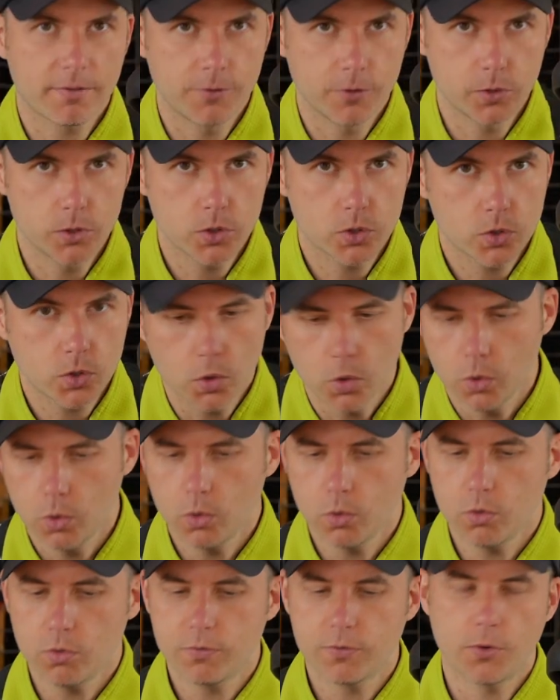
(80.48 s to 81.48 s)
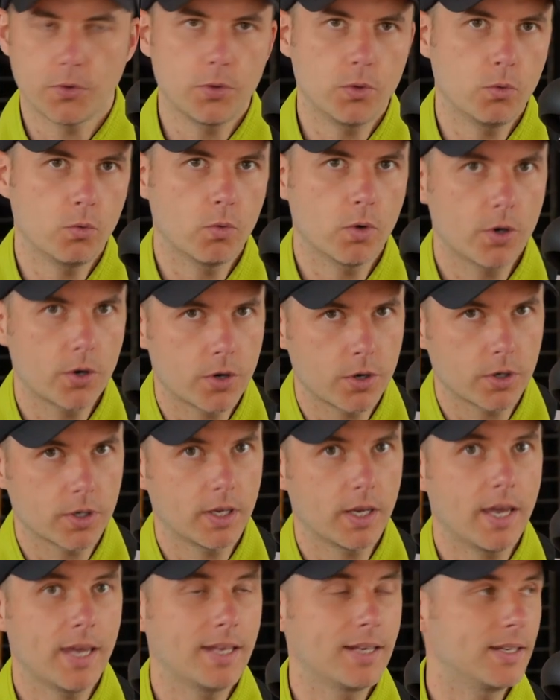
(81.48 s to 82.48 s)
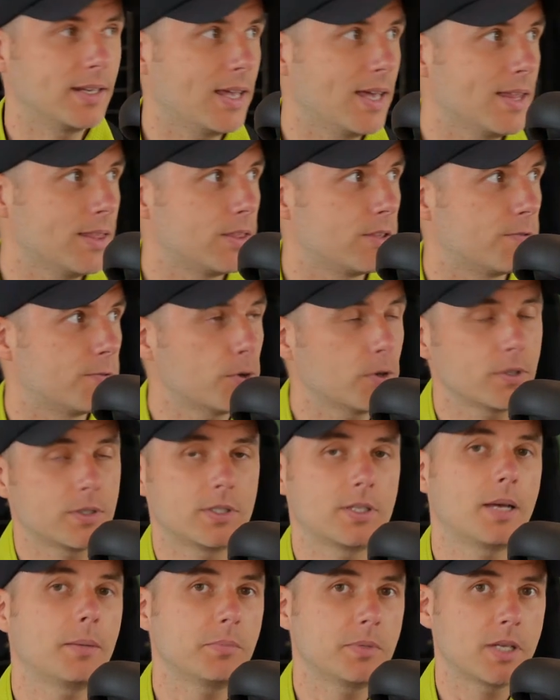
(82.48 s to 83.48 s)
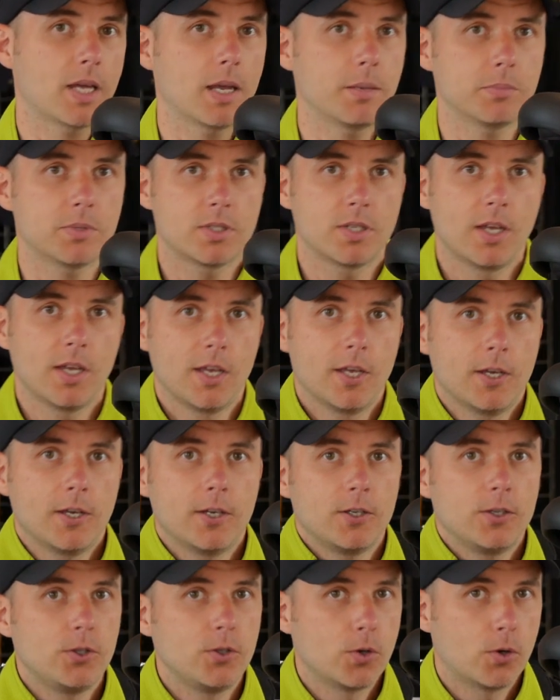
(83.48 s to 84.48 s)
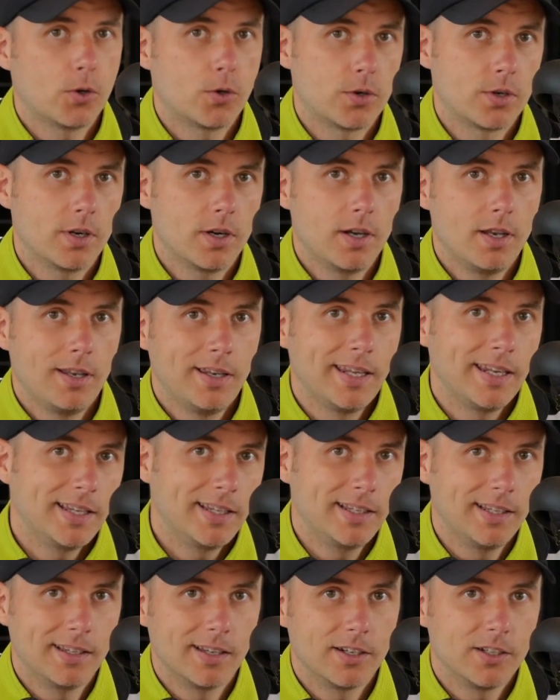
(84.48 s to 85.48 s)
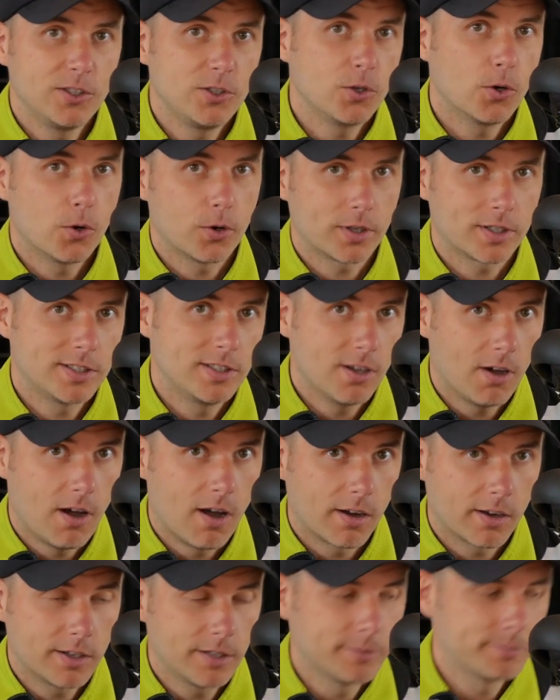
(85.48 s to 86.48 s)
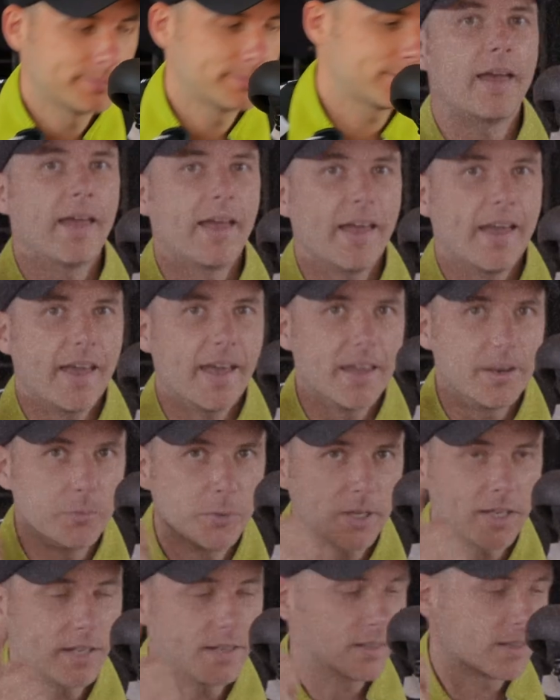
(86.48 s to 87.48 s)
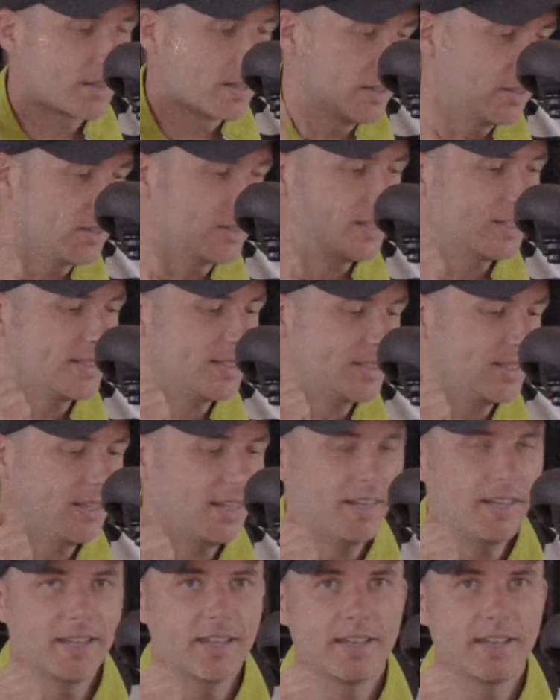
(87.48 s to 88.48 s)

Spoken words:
for the school, for the work, and at the front sometimes your little York dog. And we can clearly see